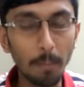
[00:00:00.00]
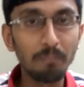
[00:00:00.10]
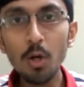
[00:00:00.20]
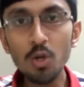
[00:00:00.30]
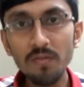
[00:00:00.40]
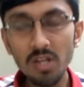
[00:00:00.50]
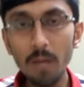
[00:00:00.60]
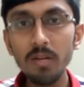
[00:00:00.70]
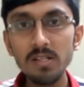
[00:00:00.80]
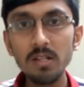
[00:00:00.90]
Because of
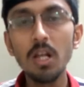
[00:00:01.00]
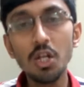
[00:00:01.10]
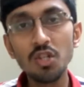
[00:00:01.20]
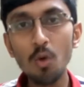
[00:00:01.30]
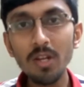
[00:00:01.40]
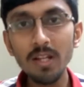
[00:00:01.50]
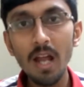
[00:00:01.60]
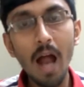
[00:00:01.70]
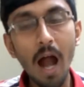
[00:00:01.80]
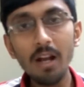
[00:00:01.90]
some reason, Sony
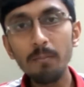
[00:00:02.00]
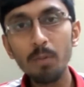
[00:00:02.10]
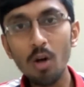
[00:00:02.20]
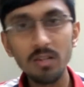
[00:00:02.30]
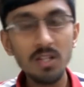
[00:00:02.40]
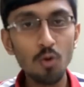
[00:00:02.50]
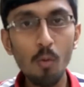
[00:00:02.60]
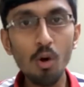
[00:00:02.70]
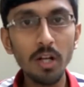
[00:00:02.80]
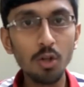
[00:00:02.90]
hadn't brought this
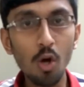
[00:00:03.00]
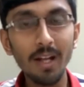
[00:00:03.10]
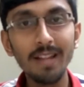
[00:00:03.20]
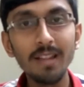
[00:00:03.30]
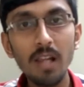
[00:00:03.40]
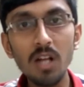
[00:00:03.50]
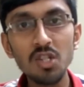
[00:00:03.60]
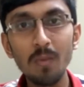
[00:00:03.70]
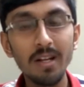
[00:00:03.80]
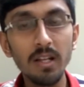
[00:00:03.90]
robotic dog in the last
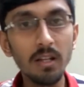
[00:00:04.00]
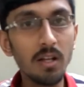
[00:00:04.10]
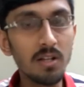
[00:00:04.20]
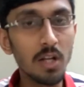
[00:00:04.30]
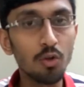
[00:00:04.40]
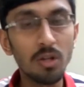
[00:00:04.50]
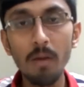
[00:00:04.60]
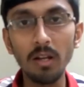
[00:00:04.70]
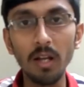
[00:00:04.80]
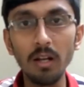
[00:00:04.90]
20 years to the
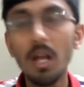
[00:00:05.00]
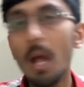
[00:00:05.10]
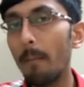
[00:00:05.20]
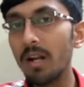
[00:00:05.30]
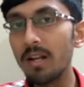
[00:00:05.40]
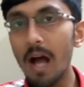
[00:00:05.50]
market. But